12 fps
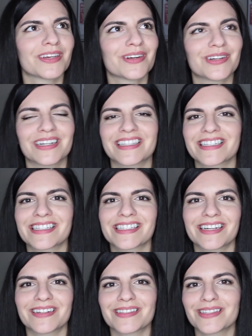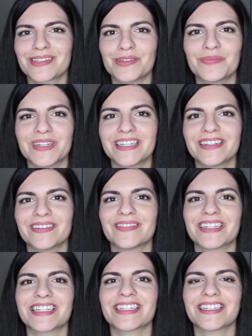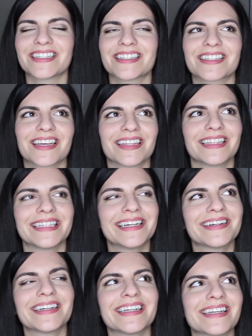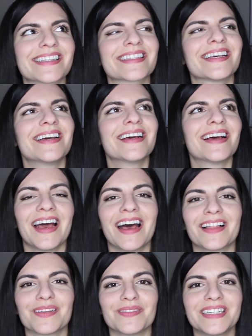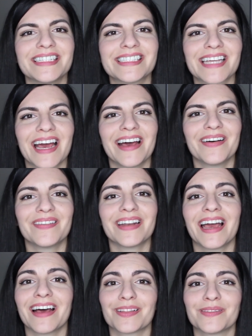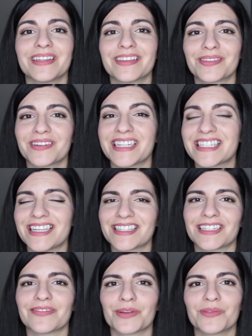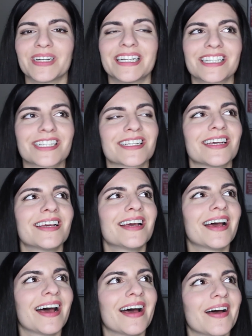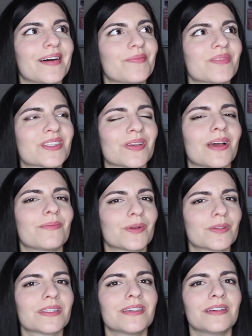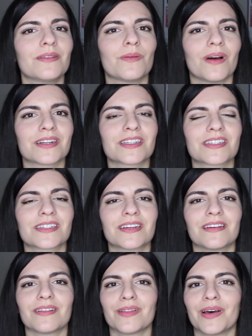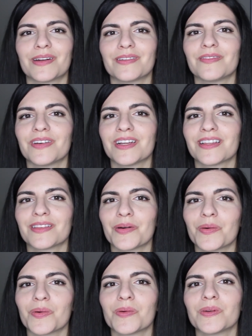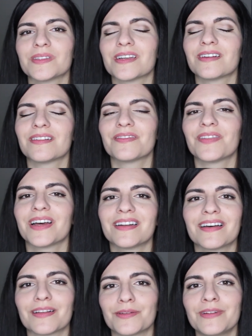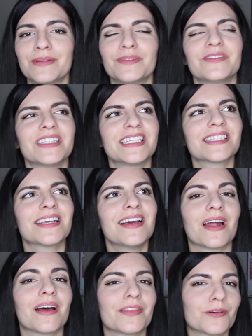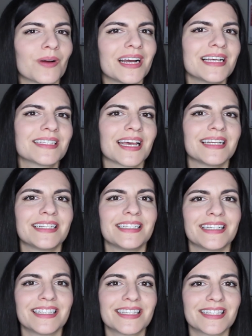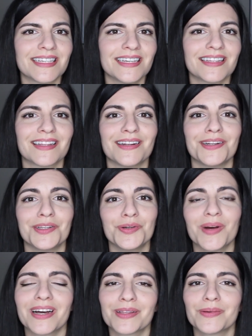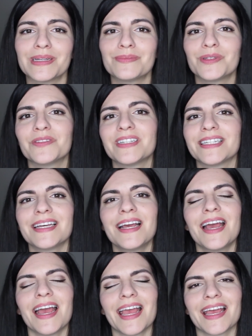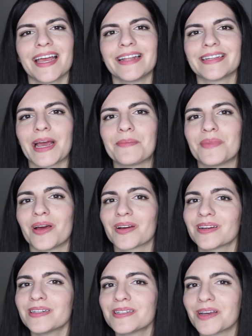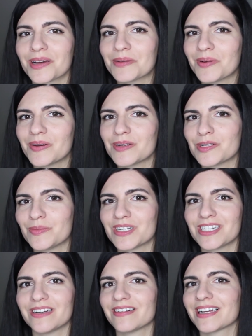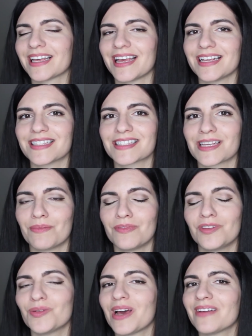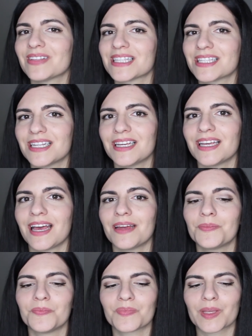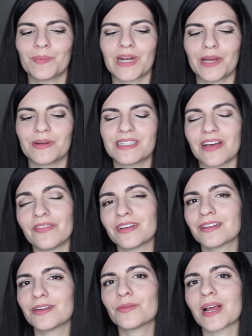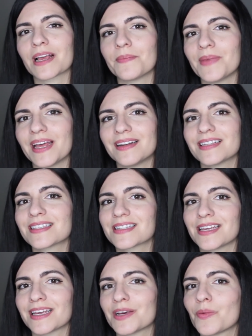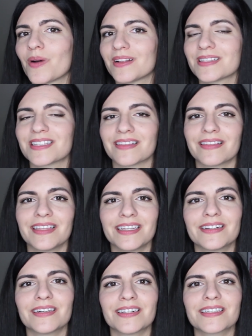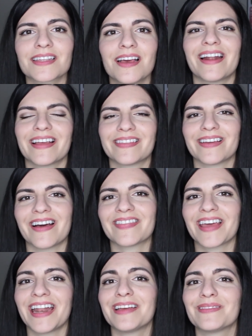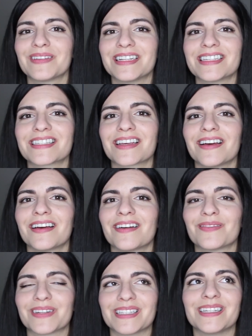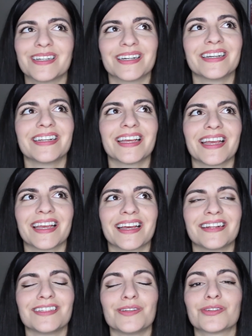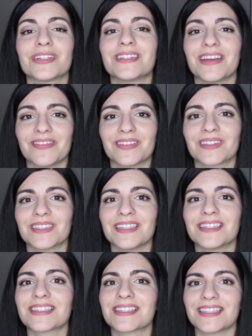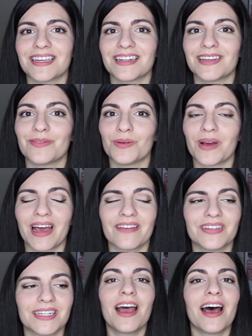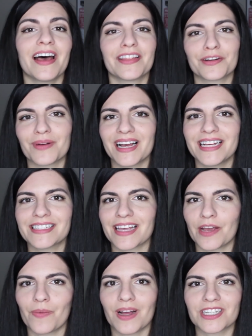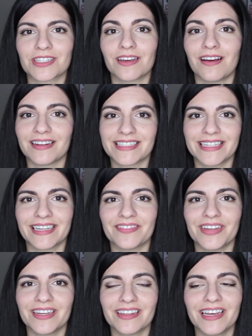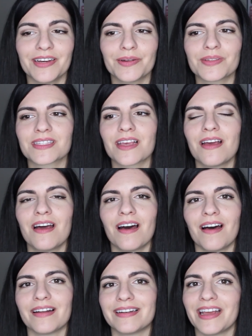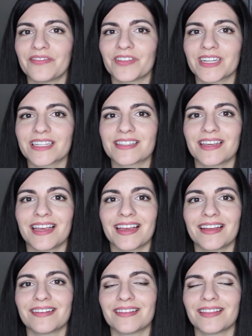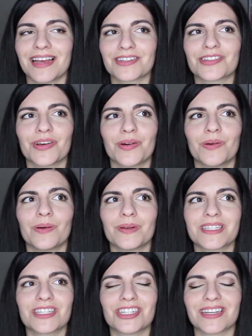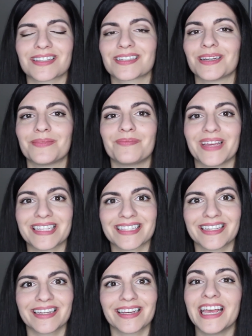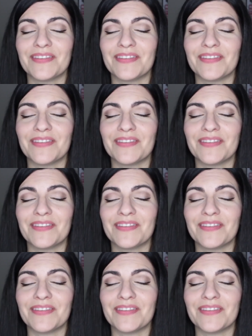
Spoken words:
Ernest Scared Stupid, which is hilarious, Halloween Town, Halloween 3 Season of the Witch. So yeah, I mostly watched a lot of the old fun Halloween movies. Otherwise, I did see the new Halloween movie, and I'm not going to talk about it too much here in case some of you haven't seen it yet, but I would definitely recommend seeing it while it's in theaters. I thought that it was really good, and you should definitely see it if you haven't. Otherwise, I watched The Haunting of Hill House on Netflix, and that show was just amazing.